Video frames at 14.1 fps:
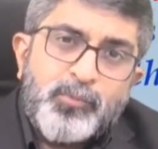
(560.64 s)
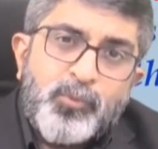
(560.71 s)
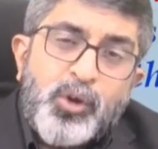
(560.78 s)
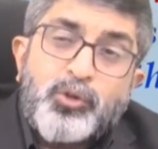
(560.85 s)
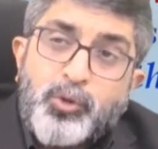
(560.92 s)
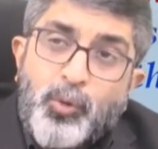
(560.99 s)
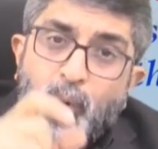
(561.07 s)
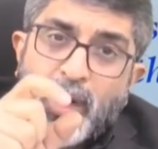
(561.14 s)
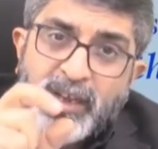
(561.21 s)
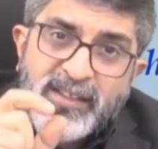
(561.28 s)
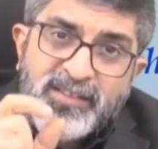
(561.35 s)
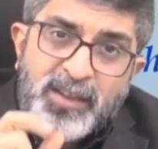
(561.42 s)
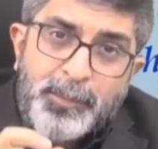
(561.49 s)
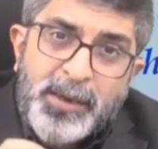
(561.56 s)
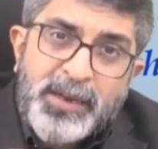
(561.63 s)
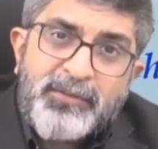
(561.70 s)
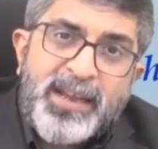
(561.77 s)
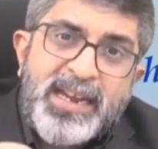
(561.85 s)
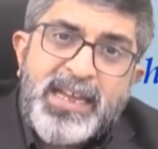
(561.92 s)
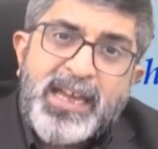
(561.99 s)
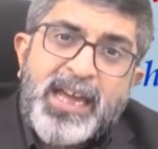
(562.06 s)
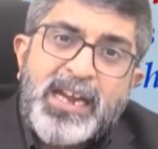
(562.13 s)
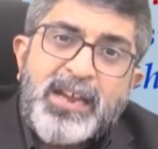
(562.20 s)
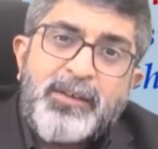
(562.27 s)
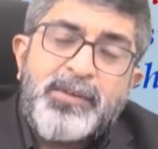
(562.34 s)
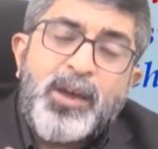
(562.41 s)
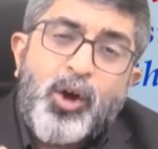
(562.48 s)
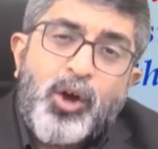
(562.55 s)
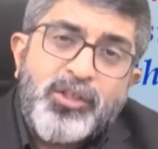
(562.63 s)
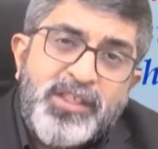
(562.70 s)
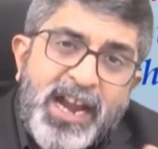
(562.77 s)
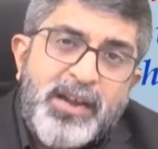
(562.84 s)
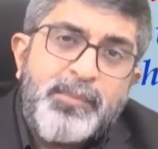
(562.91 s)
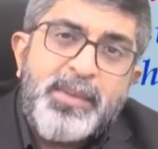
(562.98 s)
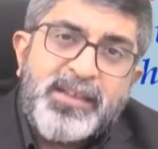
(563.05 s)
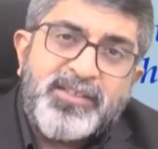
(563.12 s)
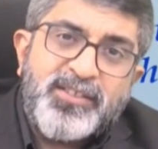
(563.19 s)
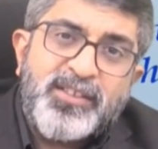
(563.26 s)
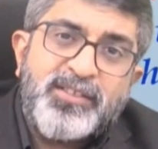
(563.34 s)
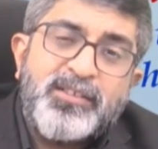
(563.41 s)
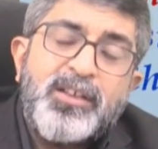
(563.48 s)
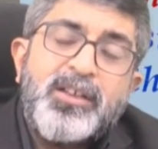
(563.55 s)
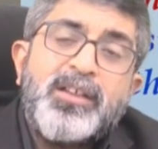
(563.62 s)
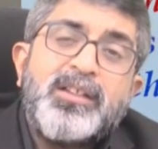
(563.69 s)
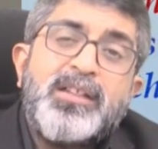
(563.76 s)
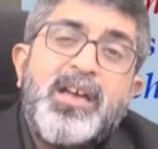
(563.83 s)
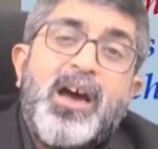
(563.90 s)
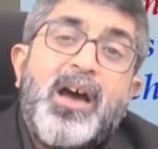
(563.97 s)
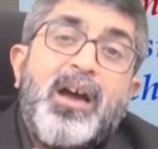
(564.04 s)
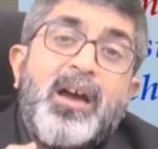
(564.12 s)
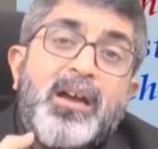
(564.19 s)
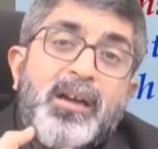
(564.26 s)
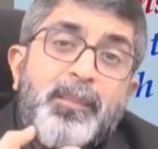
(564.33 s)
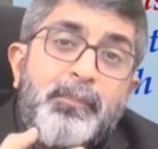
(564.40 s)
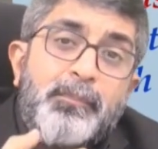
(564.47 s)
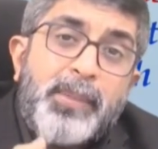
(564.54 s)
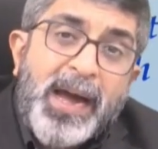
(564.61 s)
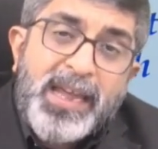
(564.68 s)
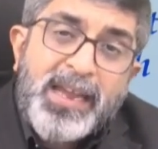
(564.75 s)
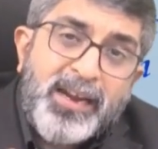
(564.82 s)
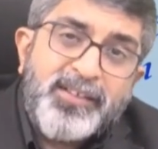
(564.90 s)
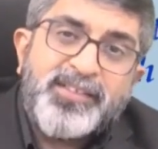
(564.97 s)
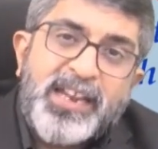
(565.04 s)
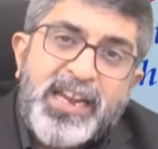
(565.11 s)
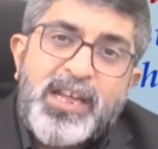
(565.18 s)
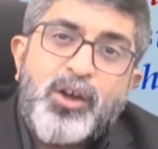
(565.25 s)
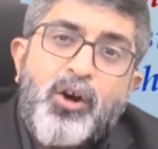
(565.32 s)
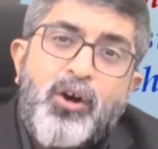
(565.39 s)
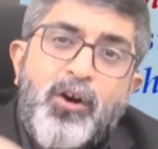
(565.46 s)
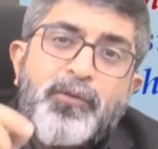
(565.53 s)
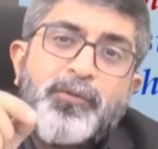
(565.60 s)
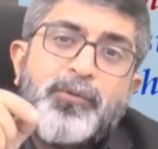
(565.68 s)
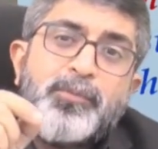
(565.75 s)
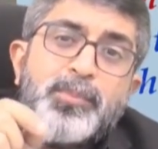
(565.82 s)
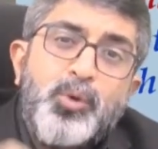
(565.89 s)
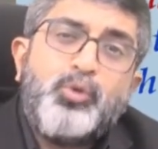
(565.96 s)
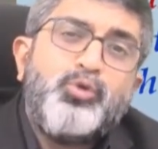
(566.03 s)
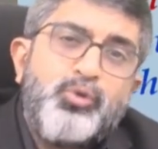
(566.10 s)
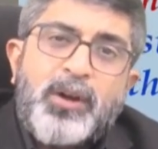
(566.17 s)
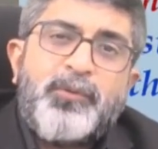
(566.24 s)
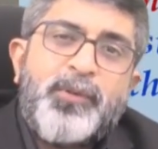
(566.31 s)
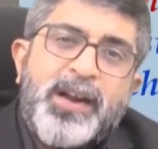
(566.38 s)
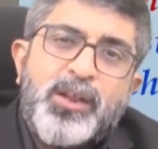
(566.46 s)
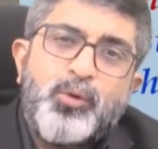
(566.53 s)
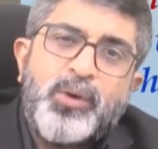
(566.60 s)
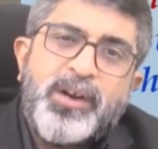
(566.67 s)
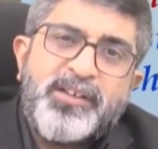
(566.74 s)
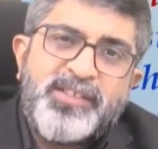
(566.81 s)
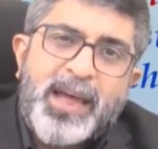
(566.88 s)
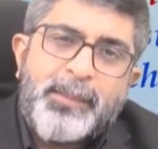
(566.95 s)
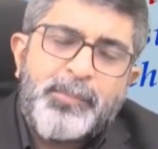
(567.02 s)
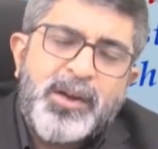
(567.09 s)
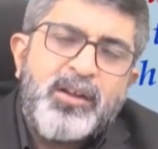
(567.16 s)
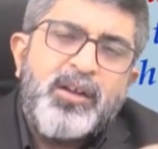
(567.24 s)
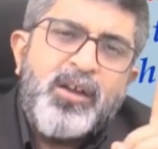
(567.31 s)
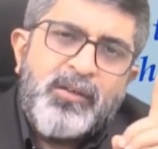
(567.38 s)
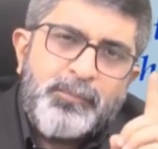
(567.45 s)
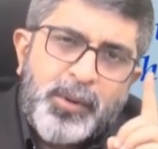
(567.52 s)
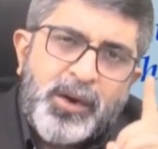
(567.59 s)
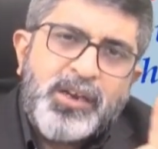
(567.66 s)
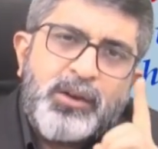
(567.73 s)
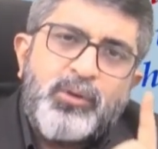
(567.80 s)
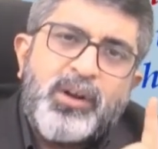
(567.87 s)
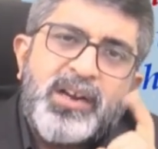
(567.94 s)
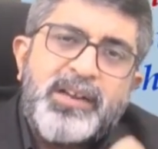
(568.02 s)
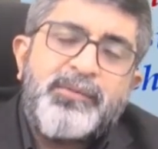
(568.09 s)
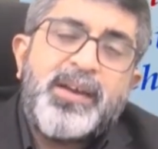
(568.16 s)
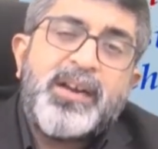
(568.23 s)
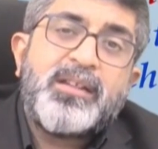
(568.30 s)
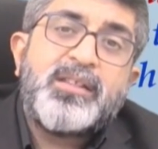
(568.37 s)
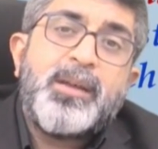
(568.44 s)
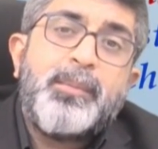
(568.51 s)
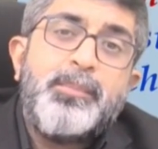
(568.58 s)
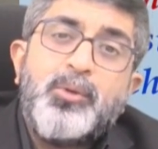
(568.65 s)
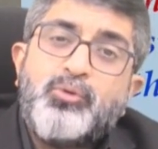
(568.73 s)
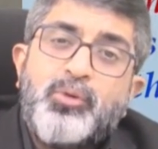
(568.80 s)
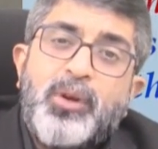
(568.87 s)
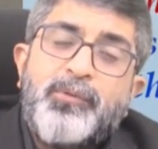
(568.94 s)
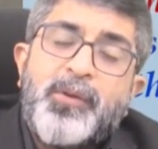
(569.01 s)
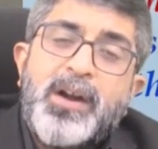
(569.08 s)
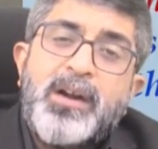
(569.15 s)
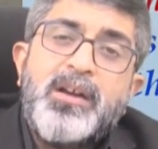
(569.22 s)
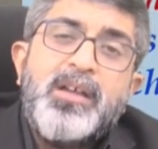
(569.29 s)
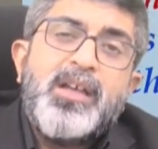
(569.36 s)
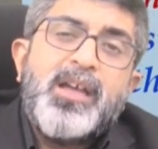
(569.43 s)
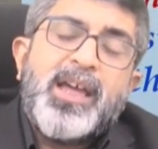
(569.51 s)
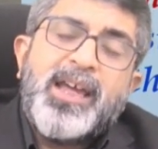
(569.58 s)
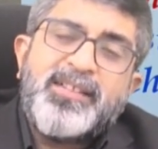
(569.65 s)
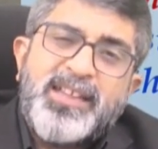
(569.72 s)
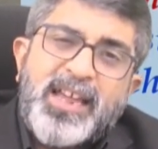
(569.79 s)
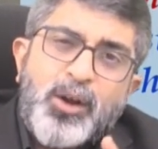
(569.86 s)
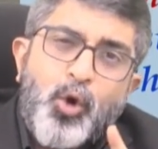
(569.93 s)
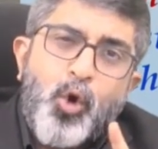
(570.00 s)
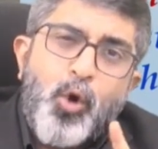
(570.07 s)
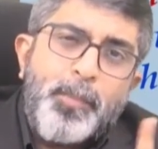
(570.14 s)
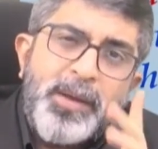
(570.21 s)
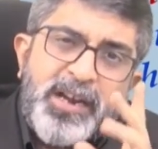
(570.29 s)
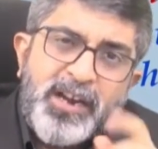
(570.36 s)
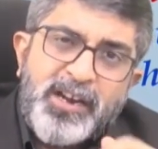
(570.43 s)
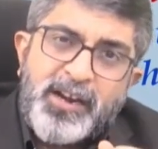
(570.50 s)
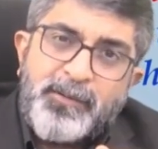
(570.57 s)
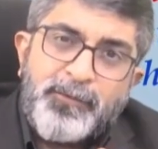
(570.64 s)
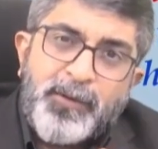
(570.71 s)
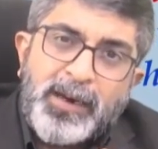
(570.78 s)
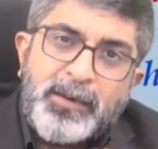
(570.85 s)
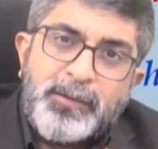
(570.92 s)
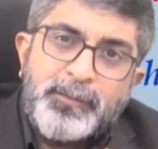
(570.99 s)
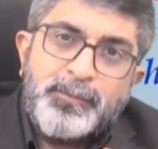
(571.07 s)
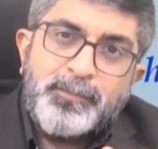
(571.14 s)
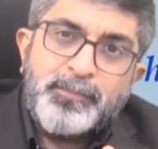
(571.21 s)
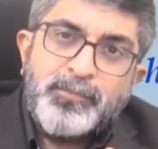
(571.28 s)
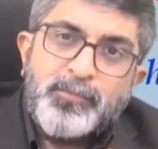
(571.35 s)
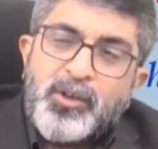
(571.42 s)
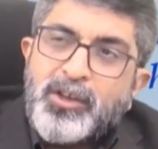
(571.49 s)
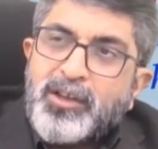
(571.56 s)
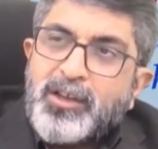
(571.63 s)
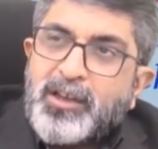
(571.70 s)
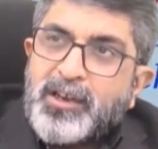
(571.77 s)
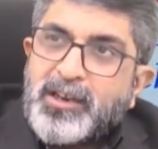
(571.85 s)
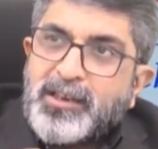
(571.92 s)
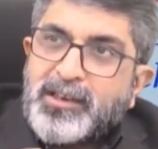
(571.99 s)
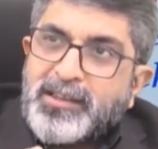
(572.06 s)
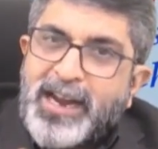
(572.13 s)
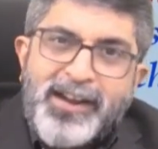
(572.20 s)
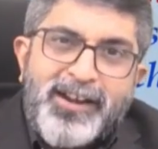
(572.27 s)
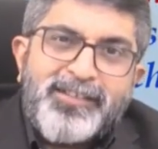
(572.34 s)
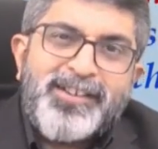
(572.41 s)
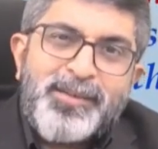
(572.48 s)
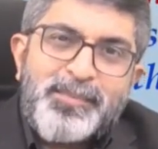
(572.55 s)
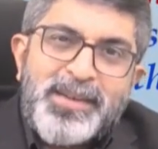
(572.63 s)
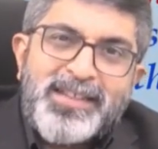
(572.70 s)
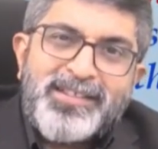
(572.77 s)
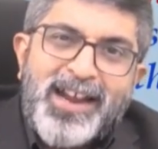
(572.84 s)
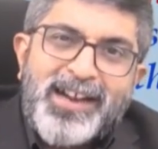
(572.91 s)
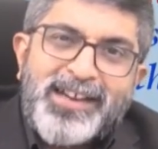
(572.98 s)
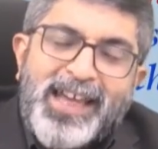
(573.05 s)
So what is the prevailing NAV? On that basis, the buying and selling of mutual fund units happen, particularly where the mutual fund is an open-ended fund. That doesn't mean that